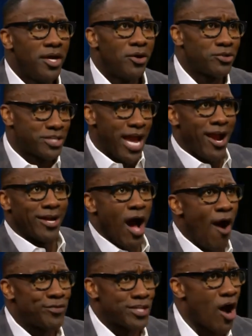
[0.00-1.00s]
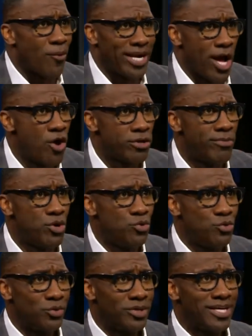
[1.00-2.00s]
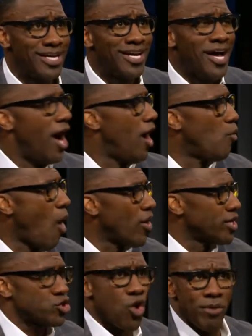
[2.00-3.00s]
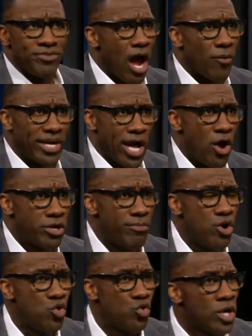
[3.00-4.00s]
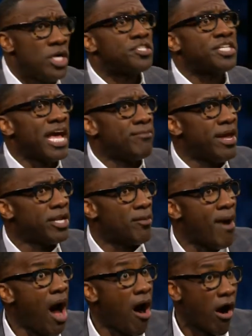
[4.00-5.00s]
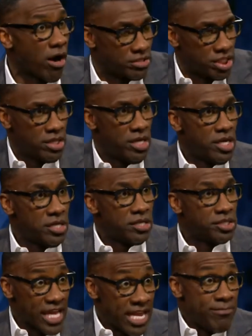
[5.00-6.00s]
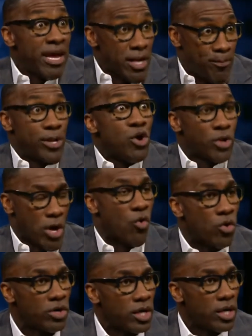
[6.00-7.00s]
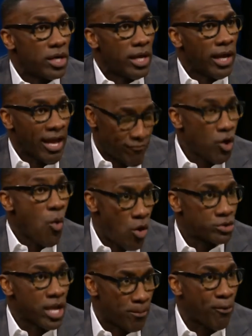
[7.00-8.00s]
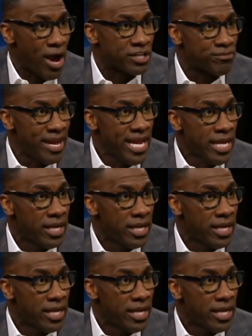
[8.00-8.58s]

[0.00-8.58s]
Jared Goff is already on the moon. Walking to him is already on the moon. Send me to Mars. Send me to Pluto. If you want to impress me.